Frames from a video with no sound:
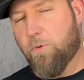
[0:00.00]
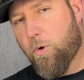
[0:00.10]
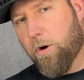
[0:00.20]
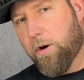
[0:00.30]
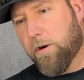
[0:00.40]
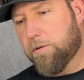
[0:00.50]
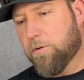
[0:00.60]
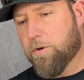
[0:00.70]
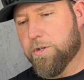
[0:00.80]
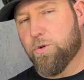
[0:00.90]
or
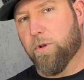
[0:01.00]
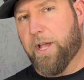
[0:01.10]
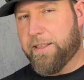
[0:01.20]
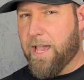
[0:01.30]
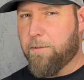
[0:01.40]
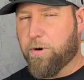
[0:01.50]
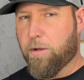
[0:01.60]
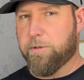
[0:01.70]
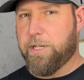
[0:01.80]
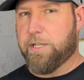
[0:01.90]
a tool like that
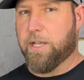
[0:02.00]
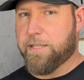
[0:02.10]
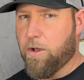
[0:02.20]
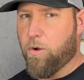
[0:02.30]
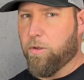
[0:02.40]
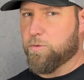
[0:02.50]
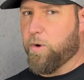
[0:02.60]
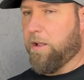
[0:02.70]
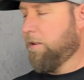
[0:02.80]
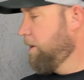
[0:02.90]
probably to cut that hole as
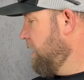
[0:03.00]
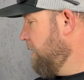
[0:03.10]
well.